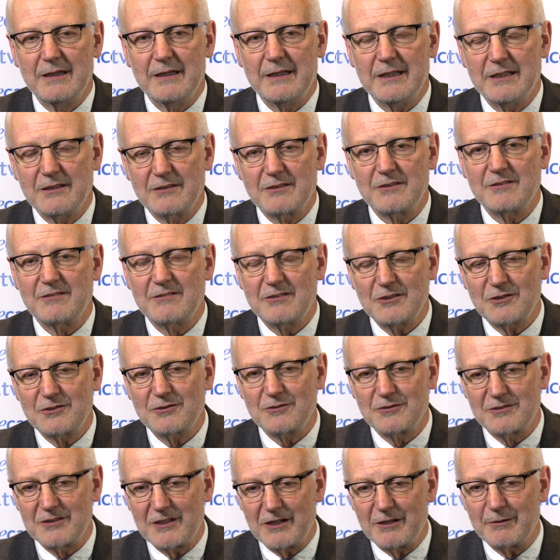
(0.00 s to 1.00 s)

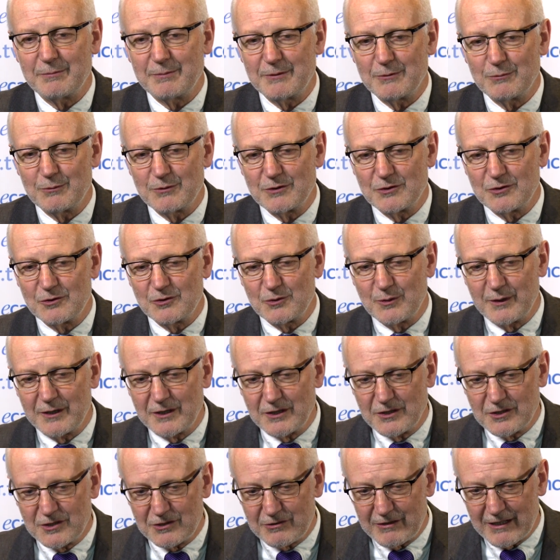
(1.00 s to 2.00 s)
Interstitial therapy, which is where
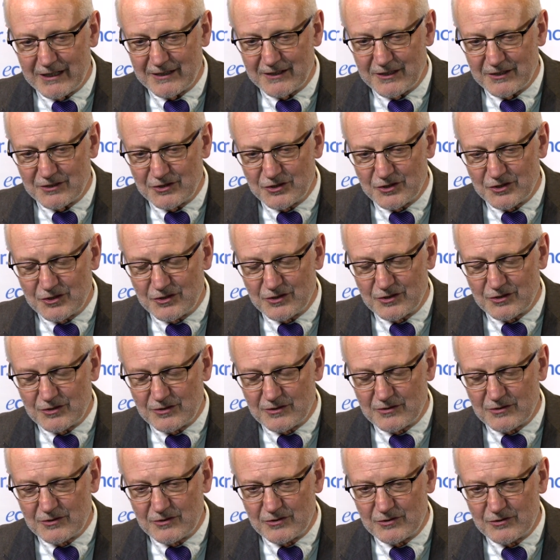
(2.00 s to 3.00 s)
you direct the
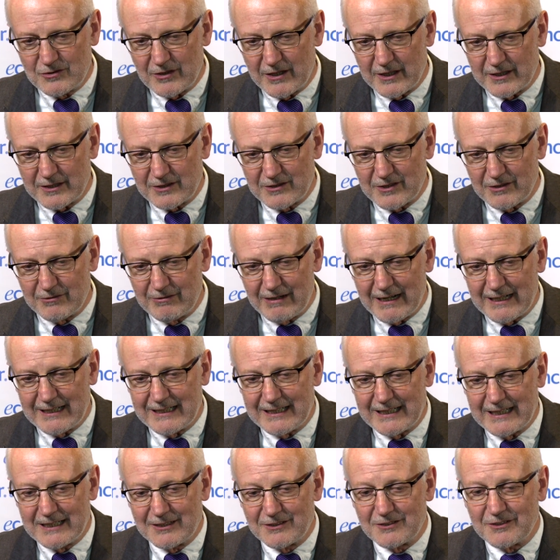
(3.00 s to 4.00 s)
drug
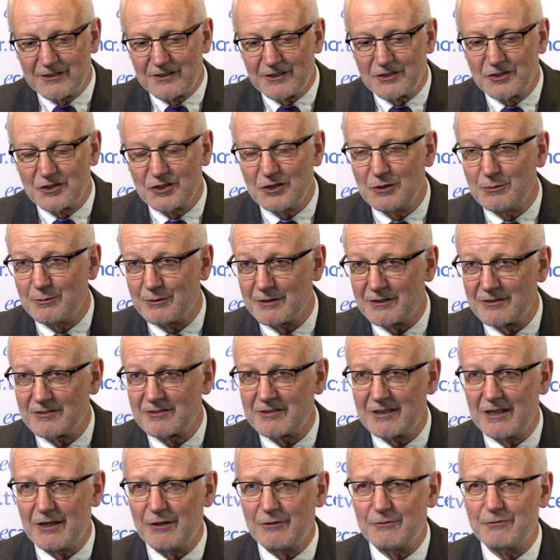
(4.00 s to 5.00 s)
directly into the tumour
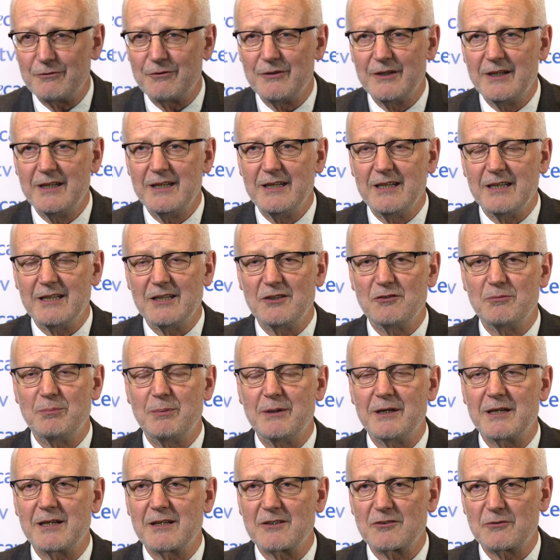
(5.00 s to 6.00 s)
itself, is
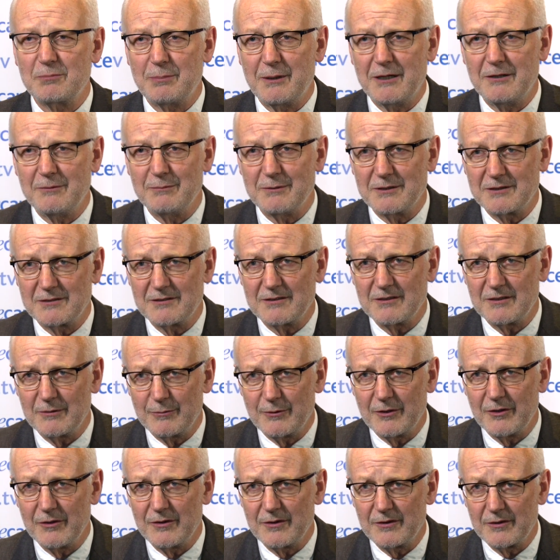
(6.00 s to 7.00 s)
being experimented
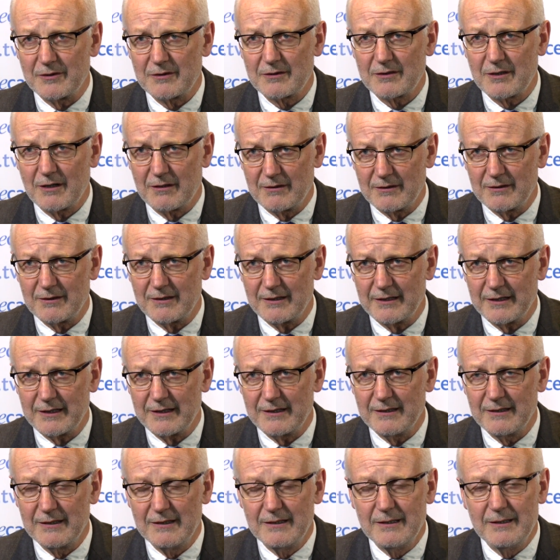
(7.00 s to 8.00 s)
upon
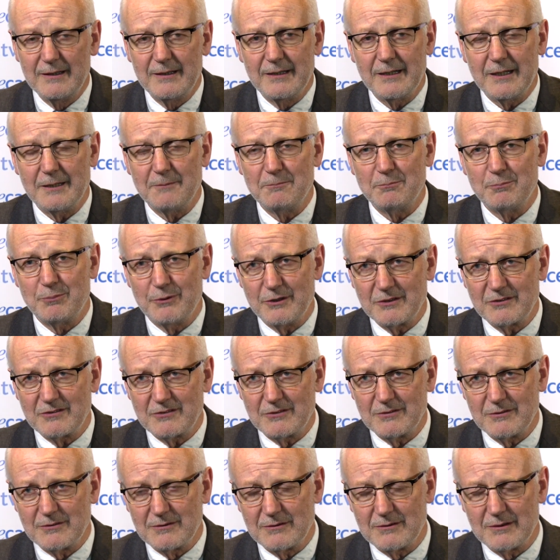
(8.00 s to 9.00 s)
currently. In
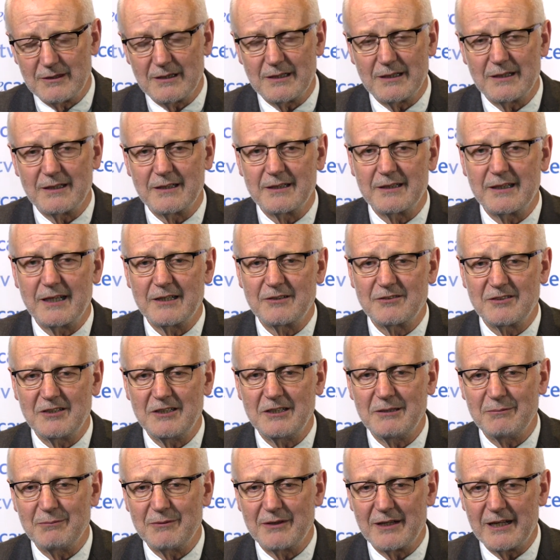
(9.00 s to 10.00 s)
Bristol, uh, the
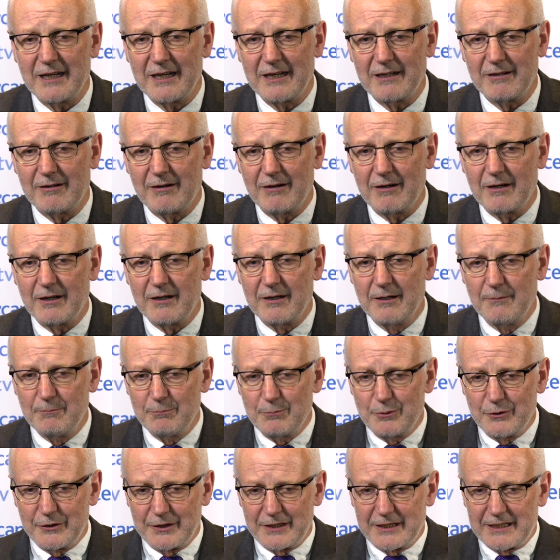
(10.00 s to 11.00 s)
team there are
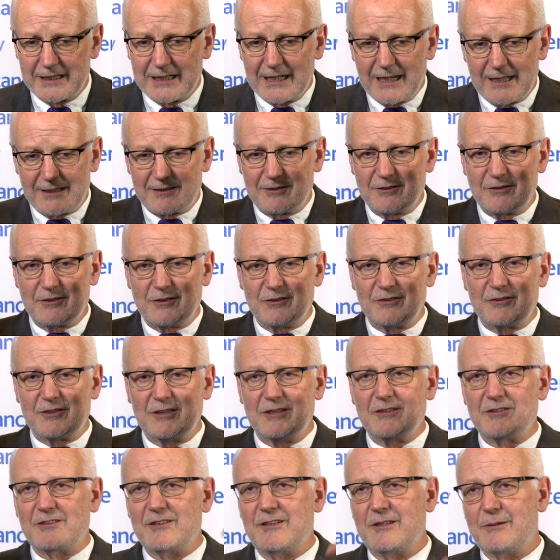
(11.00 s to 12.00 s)
putting catheters
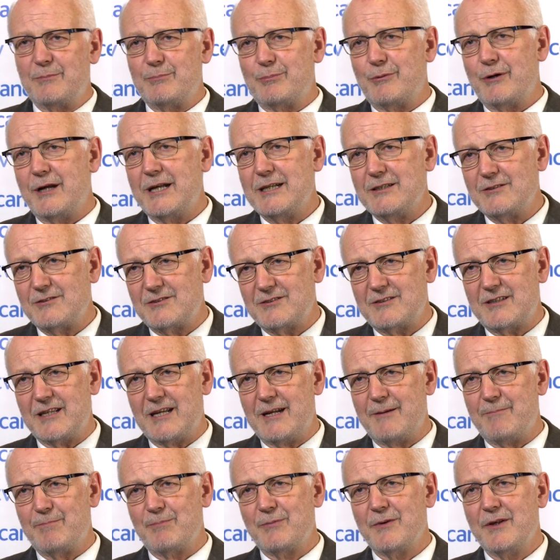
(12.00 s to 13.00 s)
into the
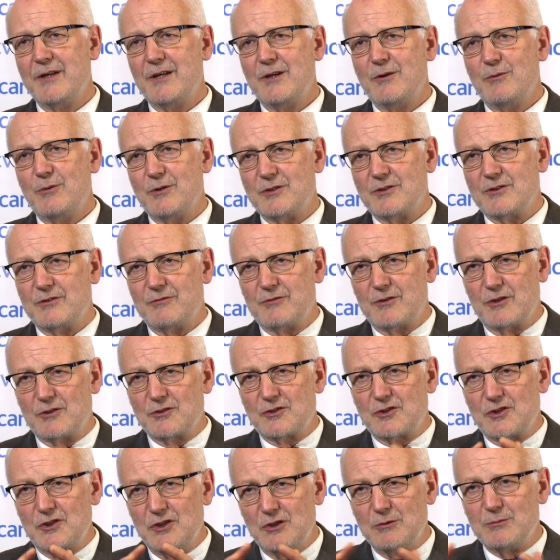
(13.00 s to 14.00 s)
brainstem, which have
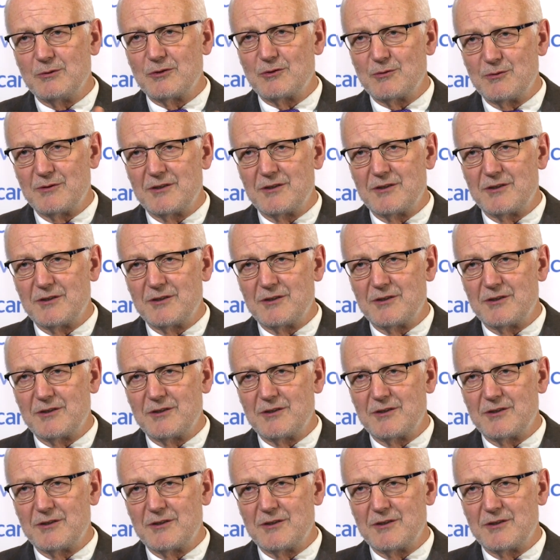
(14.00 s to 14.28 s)
got tumours